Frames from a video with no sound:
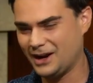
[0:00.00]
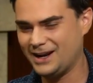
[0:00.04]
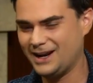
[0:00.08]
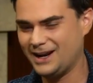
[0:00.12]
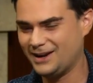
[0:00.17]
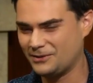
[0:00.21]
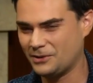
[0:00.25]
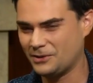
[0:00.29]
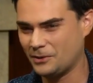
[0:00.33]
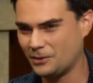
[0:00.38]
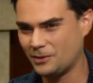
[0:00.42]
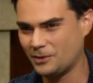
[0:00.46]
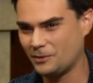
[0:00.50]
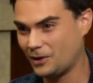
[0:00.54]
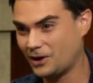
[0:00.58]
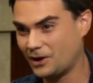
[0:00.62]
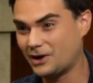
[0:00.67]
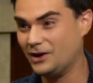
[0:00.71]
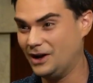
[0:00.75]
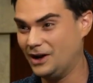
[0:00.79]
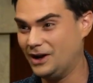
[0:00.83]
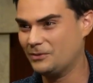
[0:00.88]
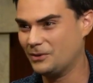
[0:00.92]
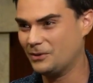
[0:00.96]
Right.
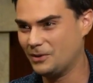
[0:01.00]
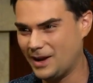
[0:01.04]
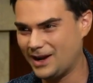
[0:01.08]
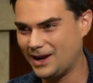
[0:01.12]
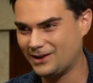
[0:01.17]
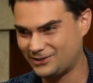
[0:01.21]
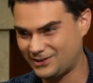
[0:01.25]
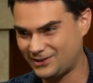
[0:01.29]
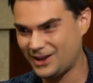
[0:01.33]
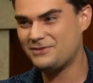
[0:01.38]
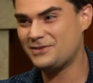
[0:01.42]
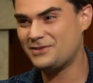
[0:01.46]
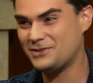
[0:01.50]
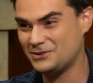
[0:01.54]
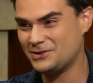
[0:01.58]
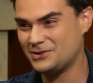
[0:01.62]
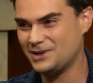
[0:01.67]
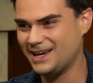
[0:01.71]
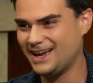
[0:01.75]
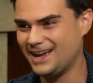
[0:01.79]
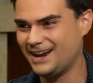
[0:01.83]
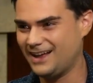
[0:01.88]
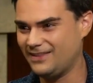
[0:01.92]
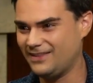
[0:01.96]
We're good. We're about as safe as you
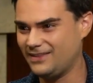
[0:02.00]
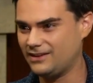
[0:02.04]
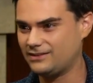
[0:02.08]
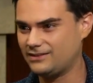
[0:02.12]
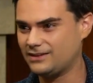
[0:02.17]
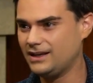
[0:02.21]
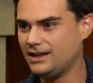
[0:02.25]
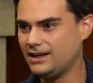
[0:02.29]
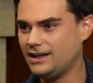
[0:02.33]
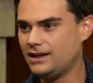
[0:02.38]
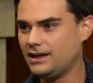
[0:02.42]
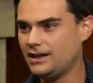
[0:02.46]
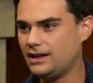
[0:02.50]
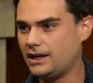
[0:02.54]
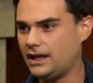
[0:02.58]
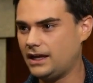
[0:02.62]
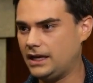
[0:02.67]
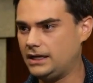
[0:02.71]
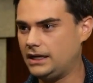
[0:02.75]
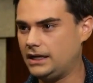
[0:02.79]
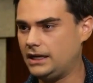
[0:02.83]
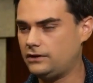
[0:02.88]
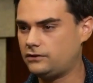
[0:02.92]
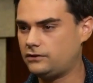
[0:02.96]
can get on this.
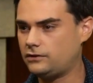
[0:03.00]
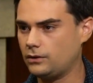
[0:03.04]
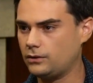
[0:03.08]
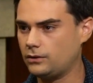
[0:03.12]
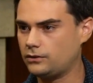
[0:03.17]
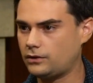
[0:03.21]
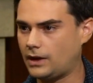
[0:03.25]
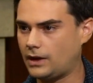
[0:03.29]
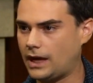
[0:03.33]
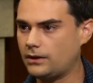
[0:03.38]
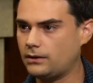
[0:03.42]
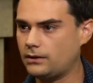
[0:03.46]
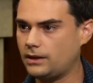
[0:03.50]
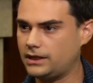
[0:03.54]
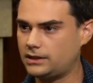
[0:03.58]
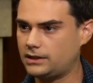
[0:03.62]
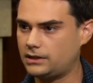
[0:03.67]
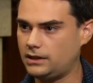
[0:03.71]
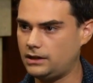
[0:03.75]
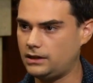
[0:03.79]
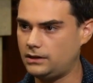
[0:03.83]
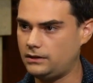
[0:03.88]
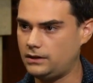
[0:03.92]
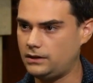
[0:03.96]
And so I don't
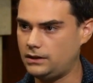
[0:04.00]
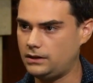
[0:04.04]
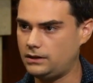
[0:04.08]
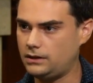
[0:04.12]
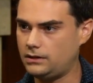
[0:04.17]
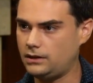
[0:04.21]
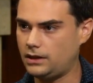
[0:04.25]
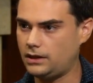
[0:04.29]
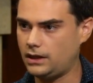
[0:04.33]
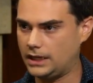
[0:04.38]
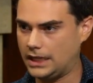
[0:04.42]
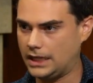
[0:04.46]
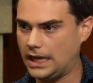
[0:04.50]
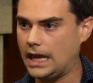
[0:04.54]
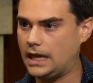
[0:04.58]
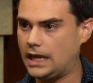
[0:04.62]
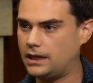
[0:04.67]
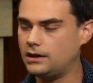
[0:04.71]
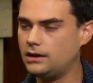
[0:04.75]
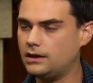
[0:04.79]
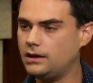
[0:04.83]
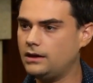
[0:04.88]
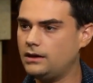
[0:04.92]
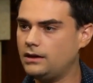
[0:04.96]
like
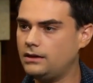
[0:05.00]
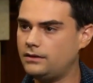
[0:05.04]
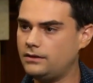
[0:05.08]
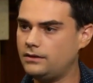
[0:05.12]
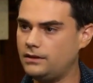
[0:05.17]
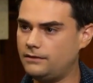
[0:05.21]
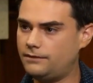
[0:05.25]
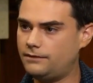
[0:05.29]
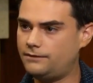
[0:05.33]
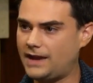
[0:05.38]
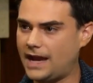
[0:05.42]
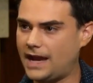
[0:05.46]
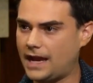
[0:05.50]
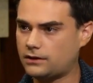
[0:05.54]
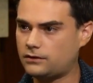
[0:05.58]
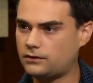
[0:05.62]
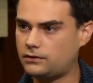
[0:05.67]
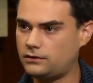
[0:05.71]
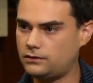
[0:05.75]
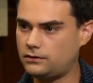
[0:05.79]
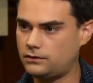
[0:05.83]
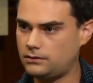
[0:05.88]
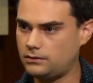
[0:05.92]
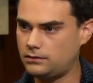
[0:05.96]
the
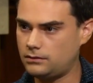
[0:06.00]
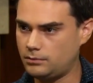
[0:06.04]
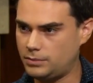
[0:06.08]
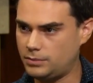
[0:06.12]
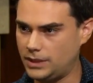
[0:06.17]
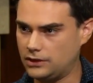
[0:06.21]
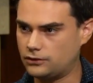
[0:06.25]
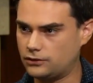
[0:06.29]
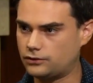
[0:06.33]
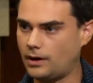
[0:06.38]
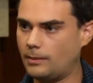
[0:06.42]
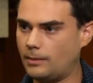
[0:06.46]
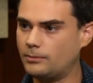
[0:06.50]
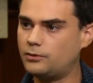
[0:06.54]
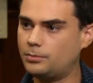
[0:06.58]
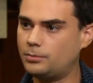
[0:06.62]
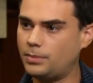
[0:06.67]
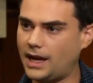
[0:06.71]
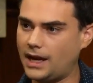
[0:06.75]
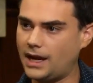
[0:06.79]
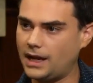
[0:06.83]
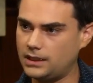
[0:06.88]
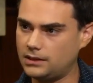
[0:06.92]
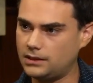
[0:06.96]
facts being
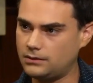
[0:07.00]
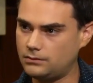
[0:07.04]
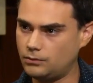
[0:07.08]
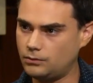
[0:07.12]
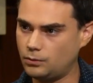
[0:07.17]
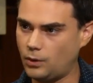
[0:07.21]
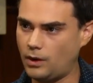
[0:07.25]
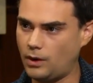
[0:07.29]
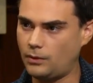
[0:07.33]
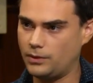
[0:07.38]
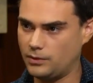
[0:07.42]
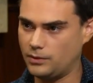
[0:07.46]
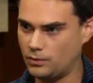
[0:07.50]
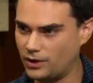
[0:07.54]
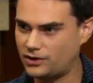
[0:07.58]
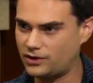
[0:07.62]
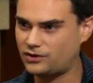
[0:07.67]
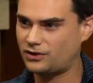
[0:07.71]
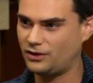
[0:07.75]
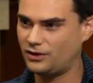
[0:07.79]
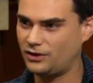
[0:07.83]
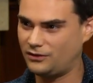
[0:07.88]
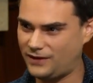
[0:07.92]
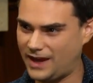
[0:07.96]
trumped by what we
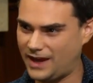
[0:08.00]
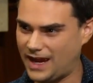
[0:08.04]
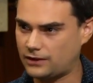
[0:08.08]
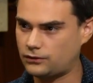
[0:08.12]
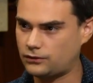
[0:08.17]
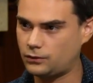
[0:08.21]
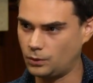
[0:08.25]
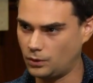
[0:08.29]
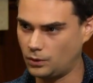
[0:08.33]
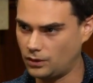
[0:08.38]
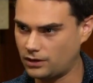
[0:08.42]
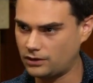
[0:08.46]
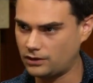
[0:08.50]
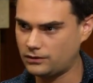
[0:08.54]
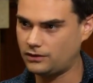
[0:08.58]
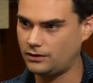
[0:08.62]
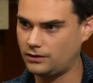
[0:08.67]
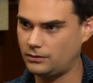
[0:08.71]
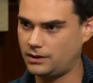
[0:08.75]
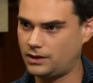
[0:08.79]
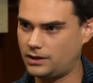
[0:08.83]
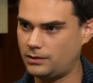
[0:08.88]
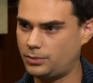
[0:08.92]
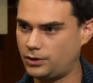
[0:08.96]
wish the facts were so
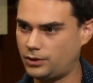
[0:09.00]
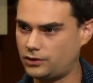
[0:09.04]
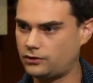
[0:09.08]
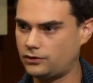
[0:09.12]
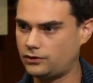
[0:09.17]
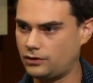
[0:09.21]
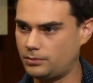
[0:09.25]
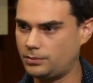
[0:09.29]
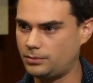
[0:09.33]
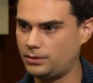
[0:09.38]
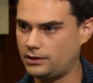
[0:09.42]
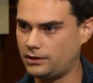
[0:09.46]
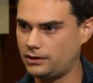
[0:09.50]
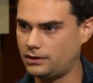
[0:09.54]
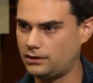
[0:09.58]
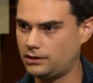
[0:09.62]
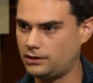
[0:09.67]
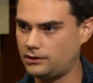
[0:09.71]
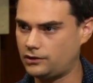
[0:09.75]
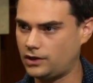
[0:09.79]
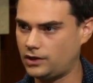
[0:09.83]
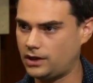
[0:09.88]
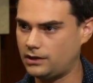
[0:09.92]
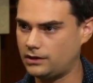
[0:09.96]
that we could push certain
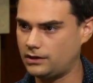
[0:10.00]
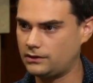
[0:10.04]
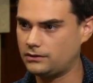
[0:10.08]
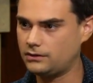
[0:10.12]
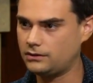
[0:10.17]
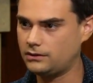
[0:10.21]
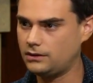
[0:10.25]
political agendas.